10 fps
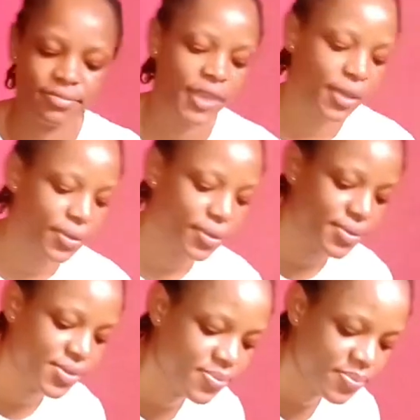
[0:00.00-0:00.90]
Thank you,
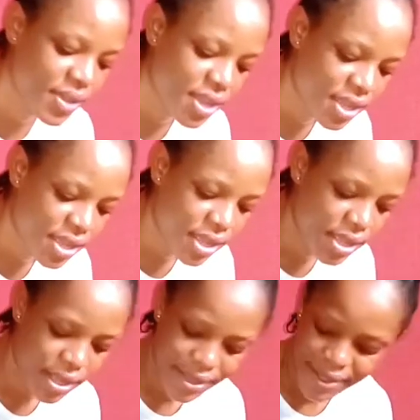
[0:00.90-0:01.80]
YouTube.
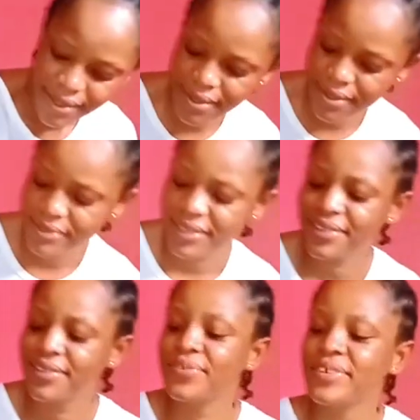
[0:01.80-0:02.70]
Oh,
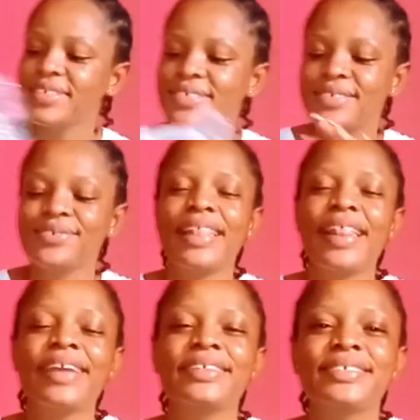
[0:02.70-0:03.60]
thank you for this thing. I
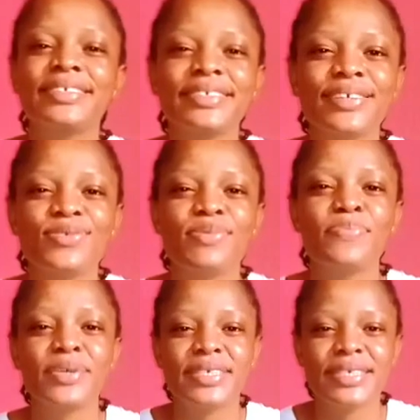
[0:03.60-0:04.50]
like this thing. It's
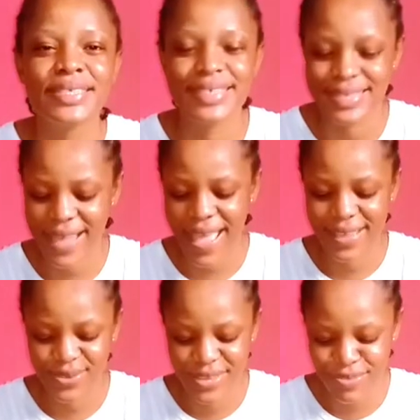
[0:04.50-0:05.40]
bossing it
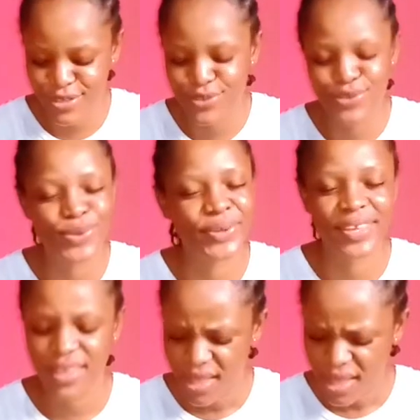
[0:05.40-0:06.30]
to give me joy.
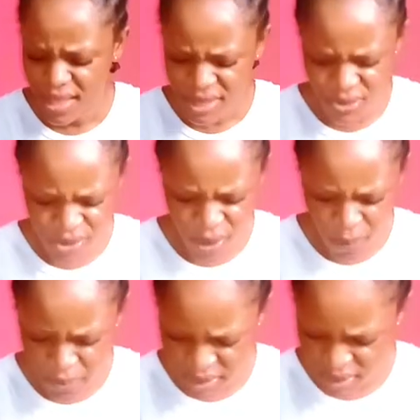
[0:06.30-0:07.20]
This one is
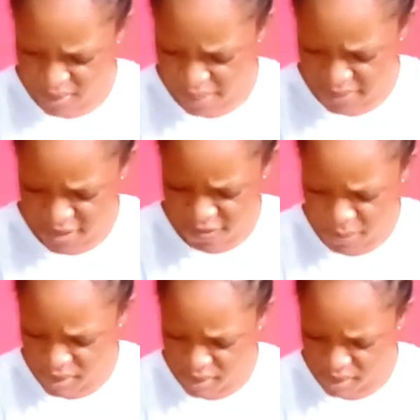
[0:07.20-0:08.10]
not bossing, but I think they
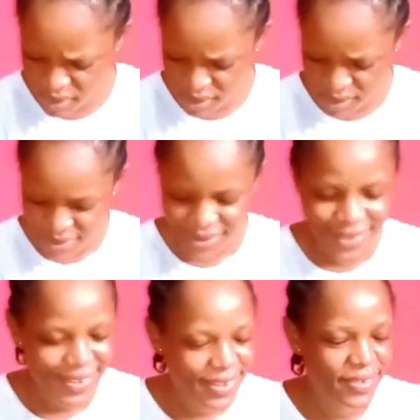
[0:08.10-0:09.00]
boss it.
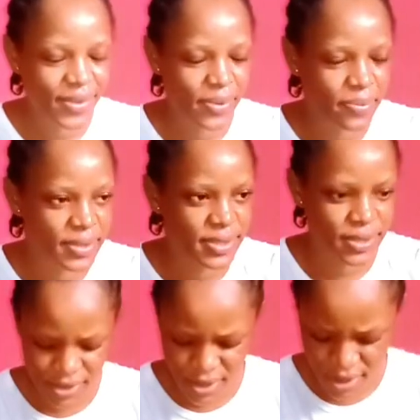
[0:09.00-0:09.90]
It's not bossing
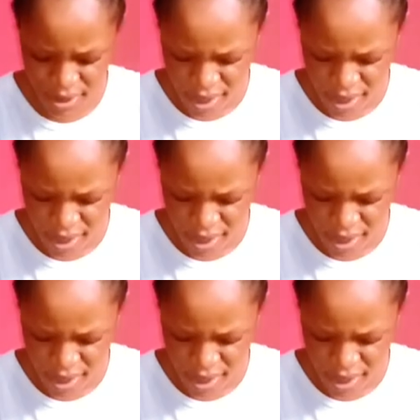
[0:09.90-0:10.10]
now.